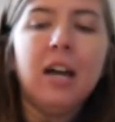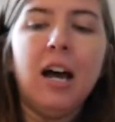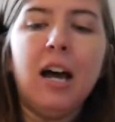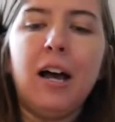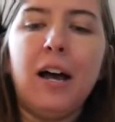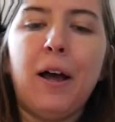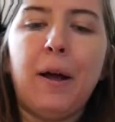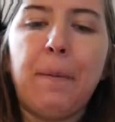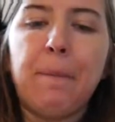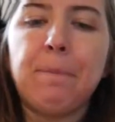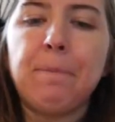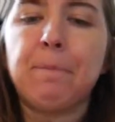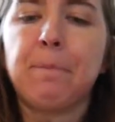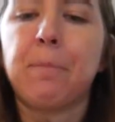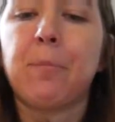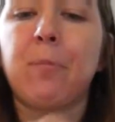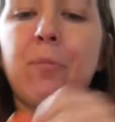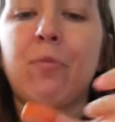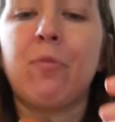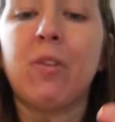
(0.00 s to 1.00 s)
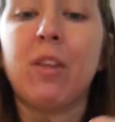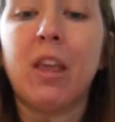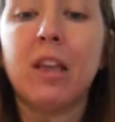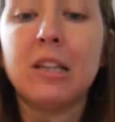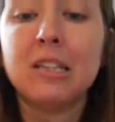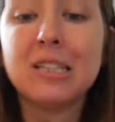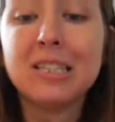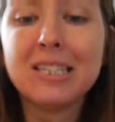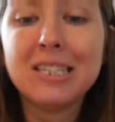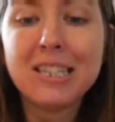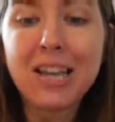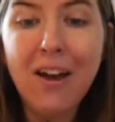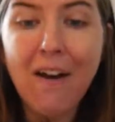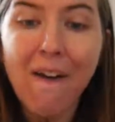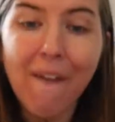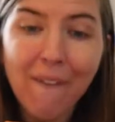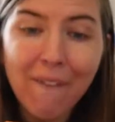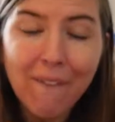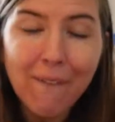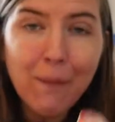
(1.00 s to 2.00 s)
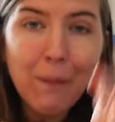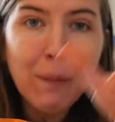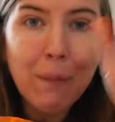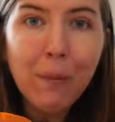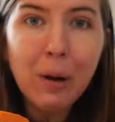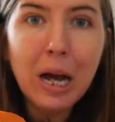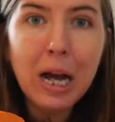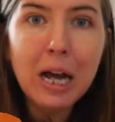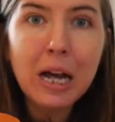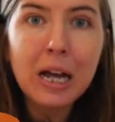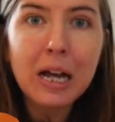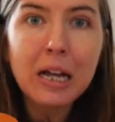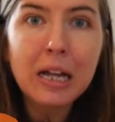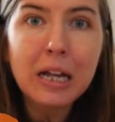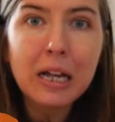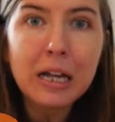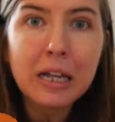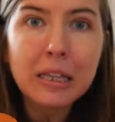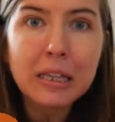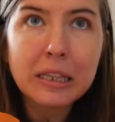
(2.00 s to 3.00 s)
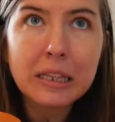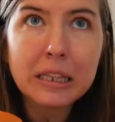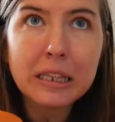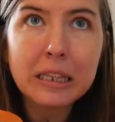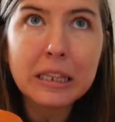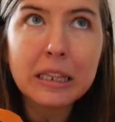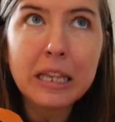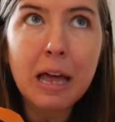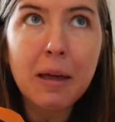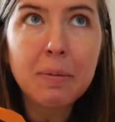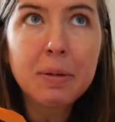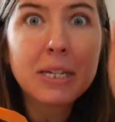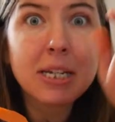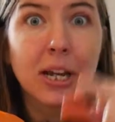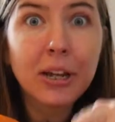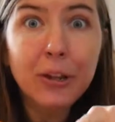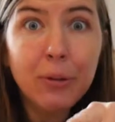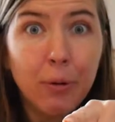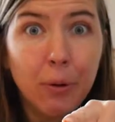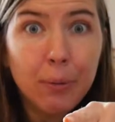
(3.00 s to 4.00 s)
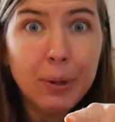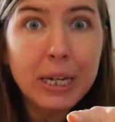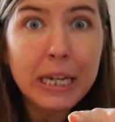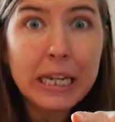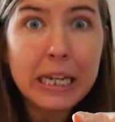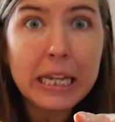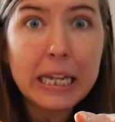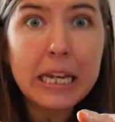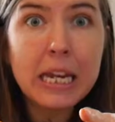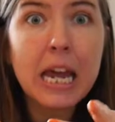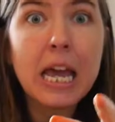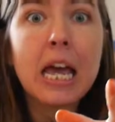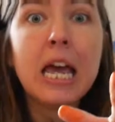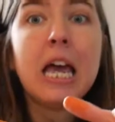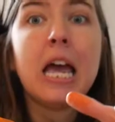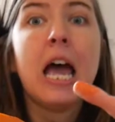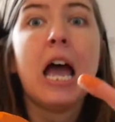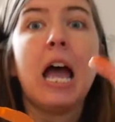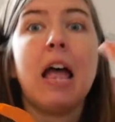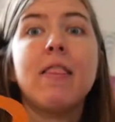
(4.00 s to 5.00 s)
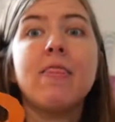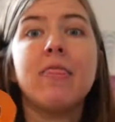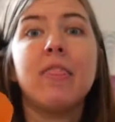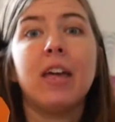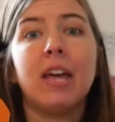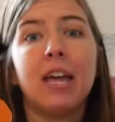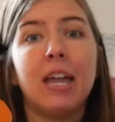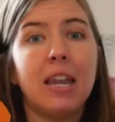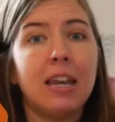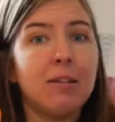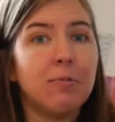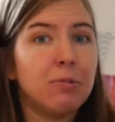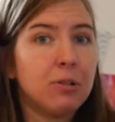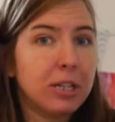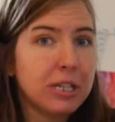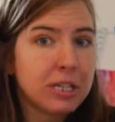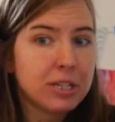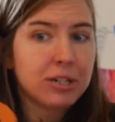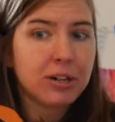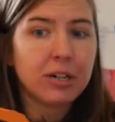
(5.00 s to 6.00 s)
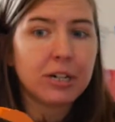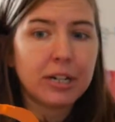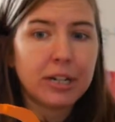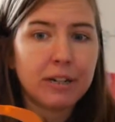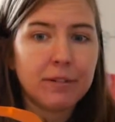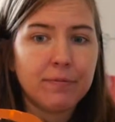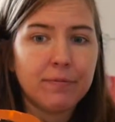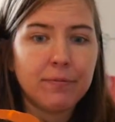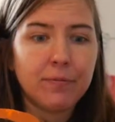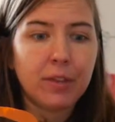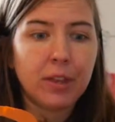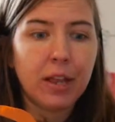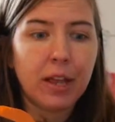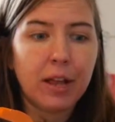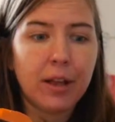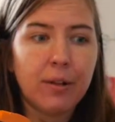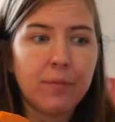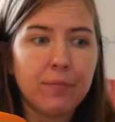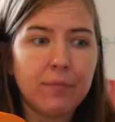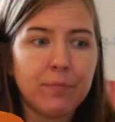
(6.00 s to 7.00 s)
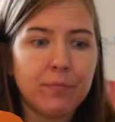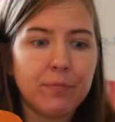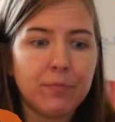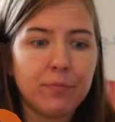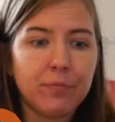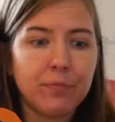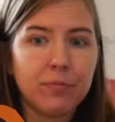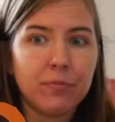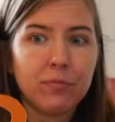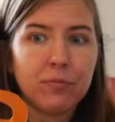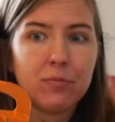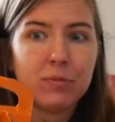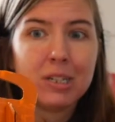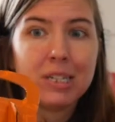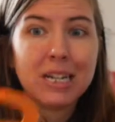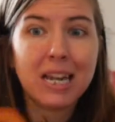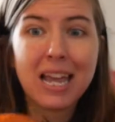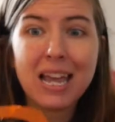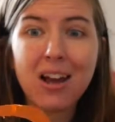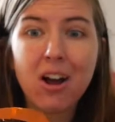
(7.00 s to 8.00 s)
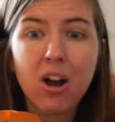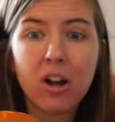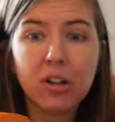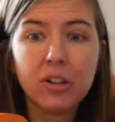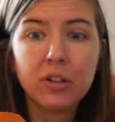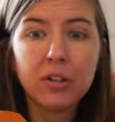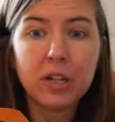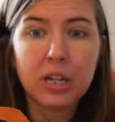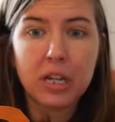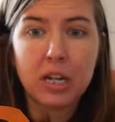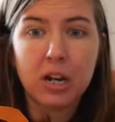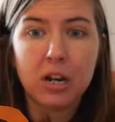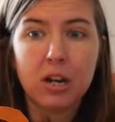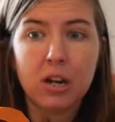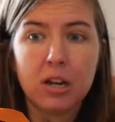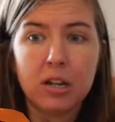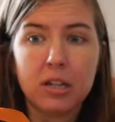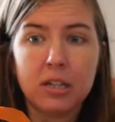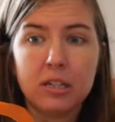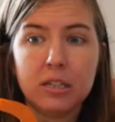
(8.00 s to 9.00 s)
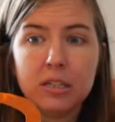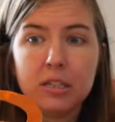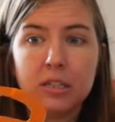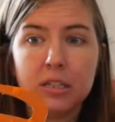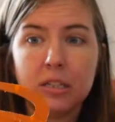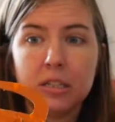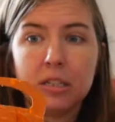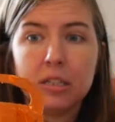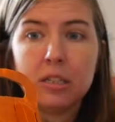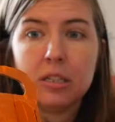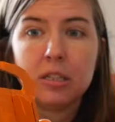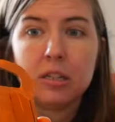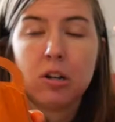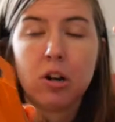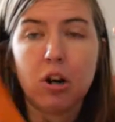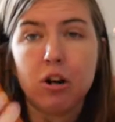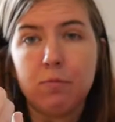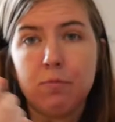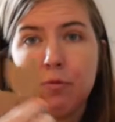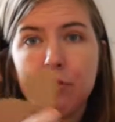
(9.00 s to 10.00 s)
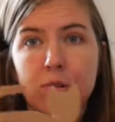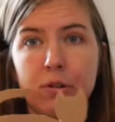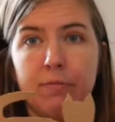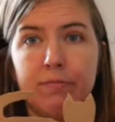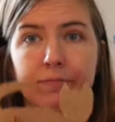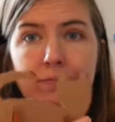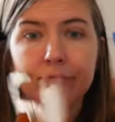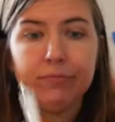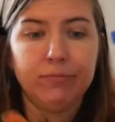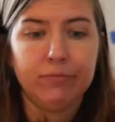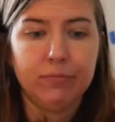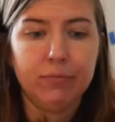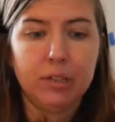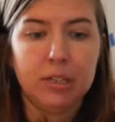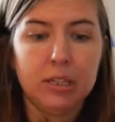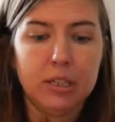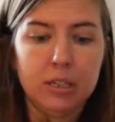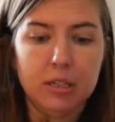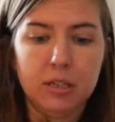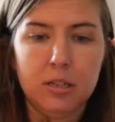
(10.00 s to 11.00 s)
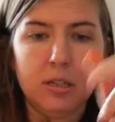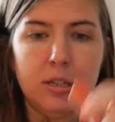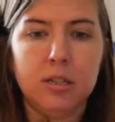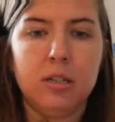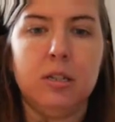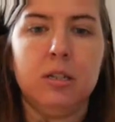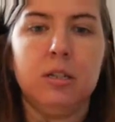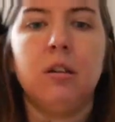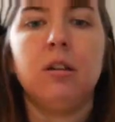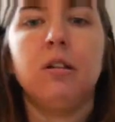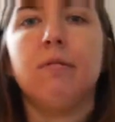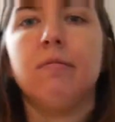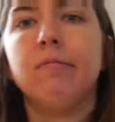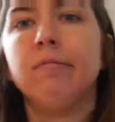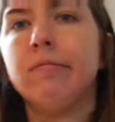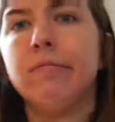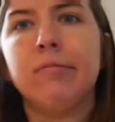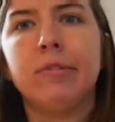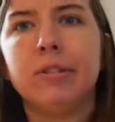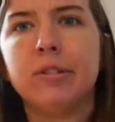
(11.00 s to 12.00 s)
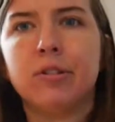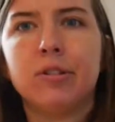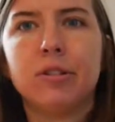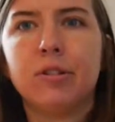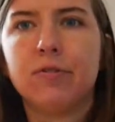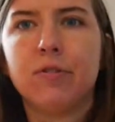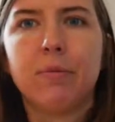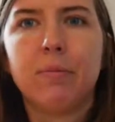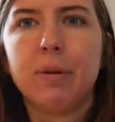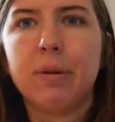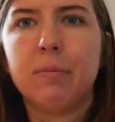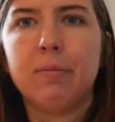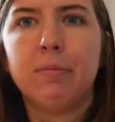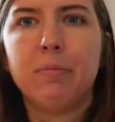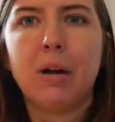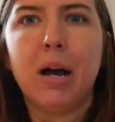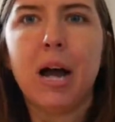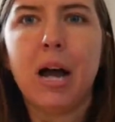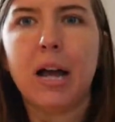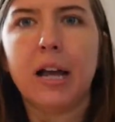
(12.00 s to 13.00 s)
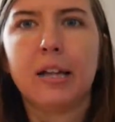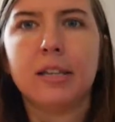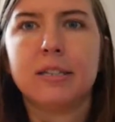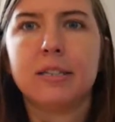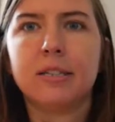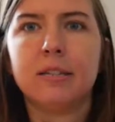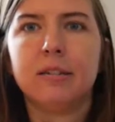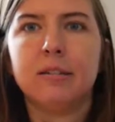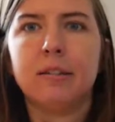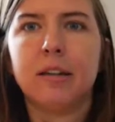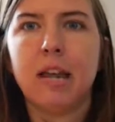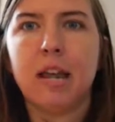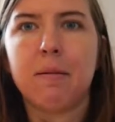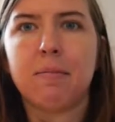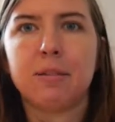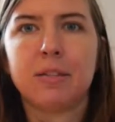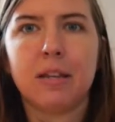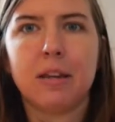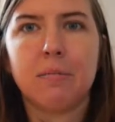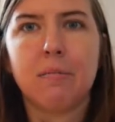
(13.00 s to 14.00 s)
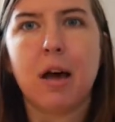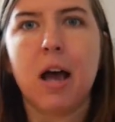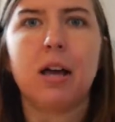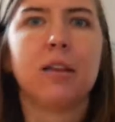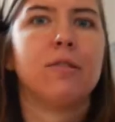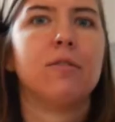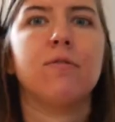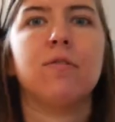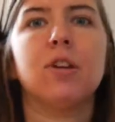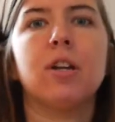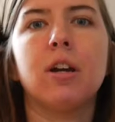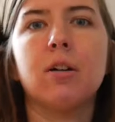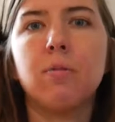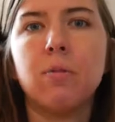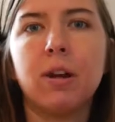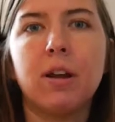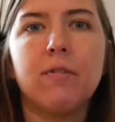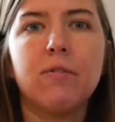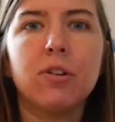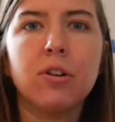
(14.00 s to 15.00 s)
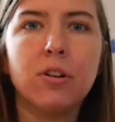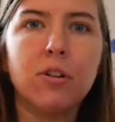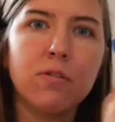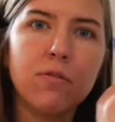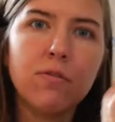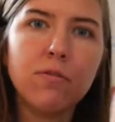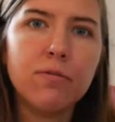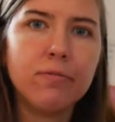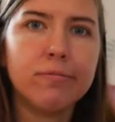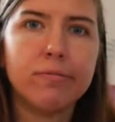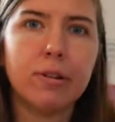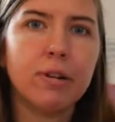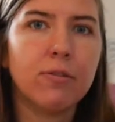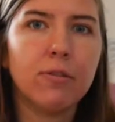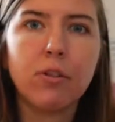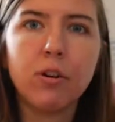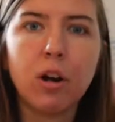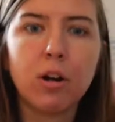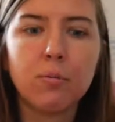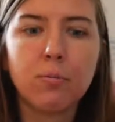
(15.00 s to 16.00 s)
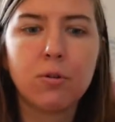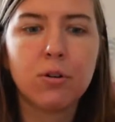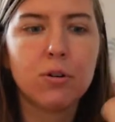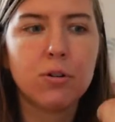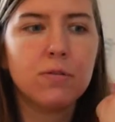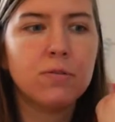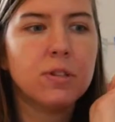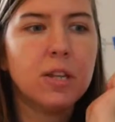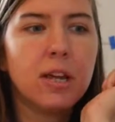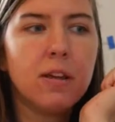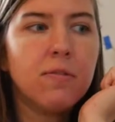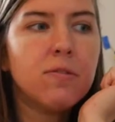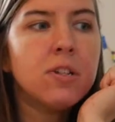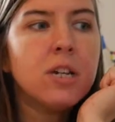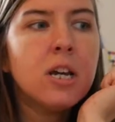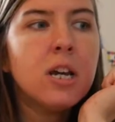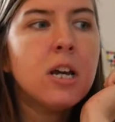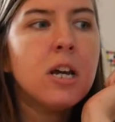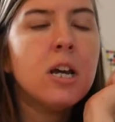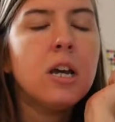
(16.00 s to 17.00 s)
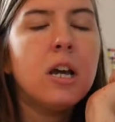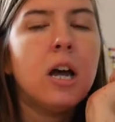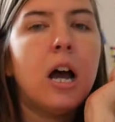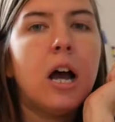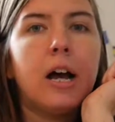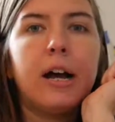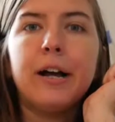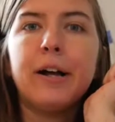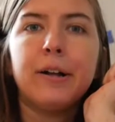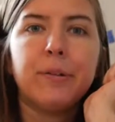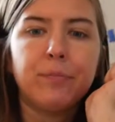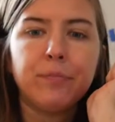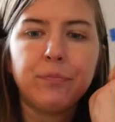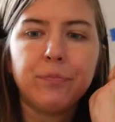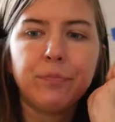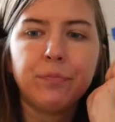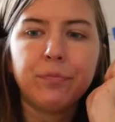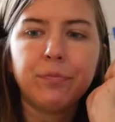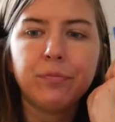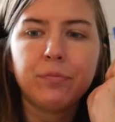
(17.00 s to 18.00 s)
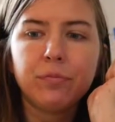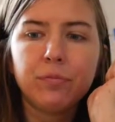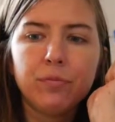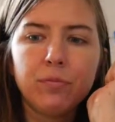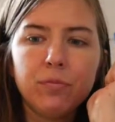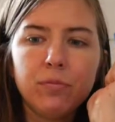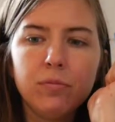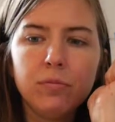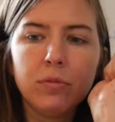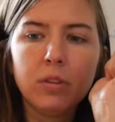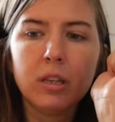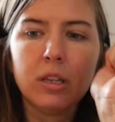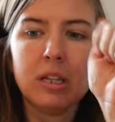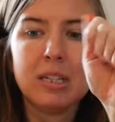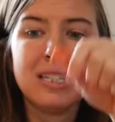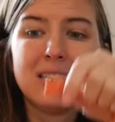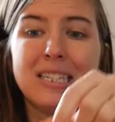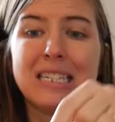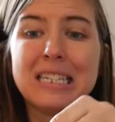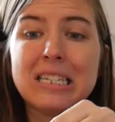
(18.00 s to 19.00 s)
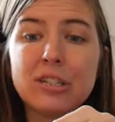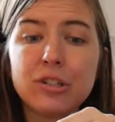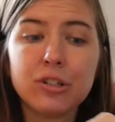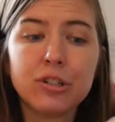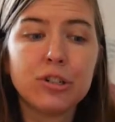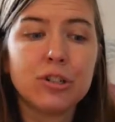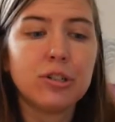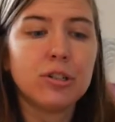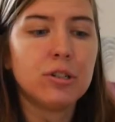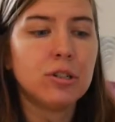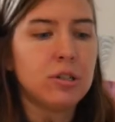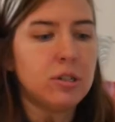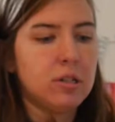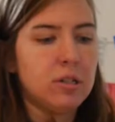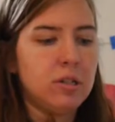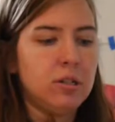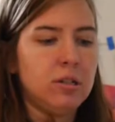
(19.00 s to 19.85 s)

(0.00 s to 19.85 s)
Um, so let me tell you what we need and then we'll get started. Um, today, all you need is cardboard. This just from a box, an Amazon box over here, whatever you've, whatever cardboard you've saved. Um, scissors,